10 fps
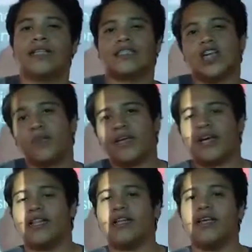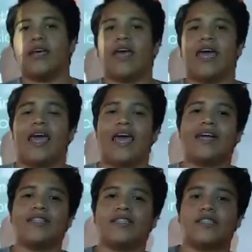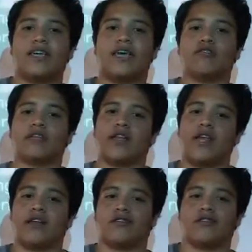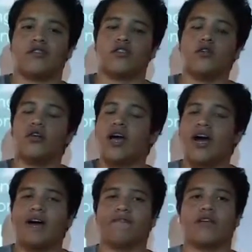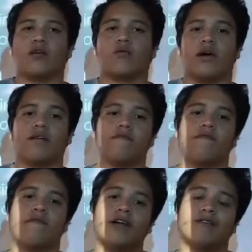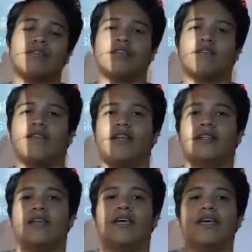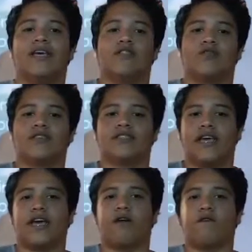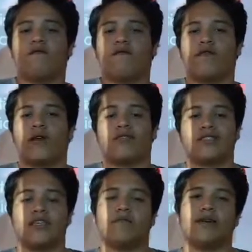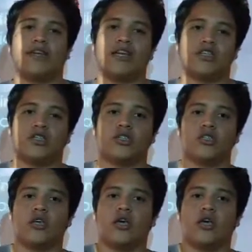Typically, LC oscillators do not have the required frequency stability to stay on frequency variations.